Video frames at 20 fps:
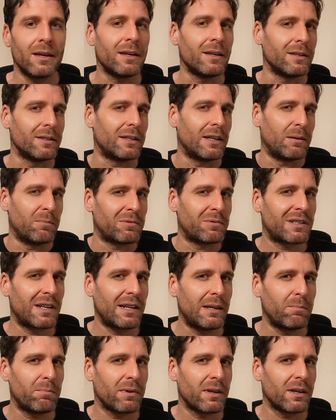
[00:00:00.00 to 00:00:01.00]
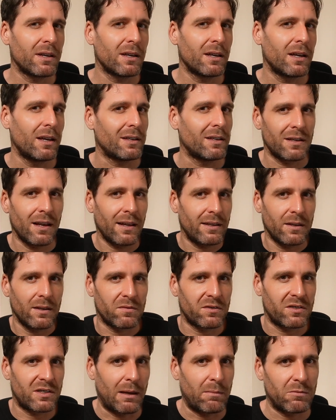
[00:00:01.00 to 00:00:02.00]
In deep sleep, it's like you've
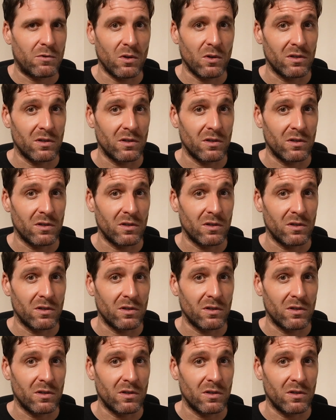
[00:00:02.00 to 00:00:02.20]
stepped